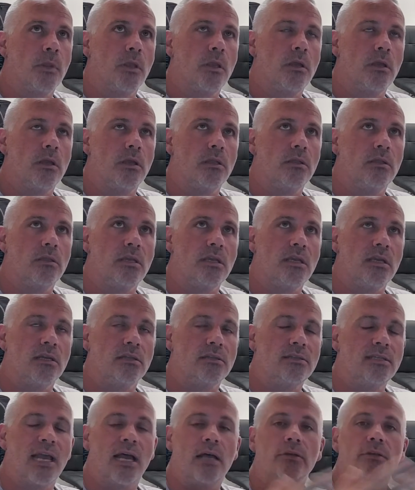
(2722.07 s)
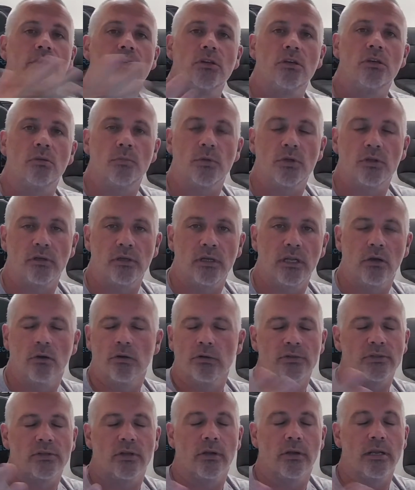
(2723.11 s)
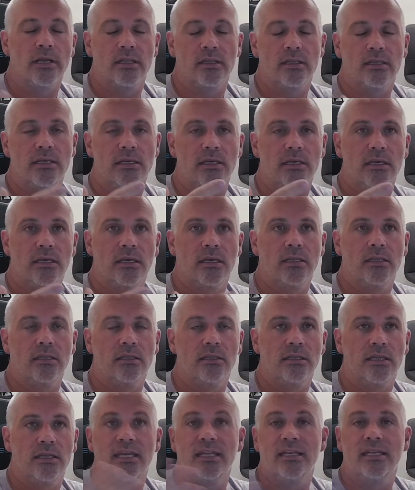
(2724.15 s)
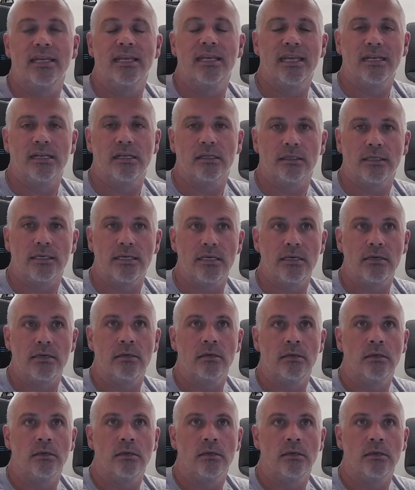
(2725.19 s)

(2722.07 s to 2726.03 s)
in the Italian community, or sorry, in the in in Italy,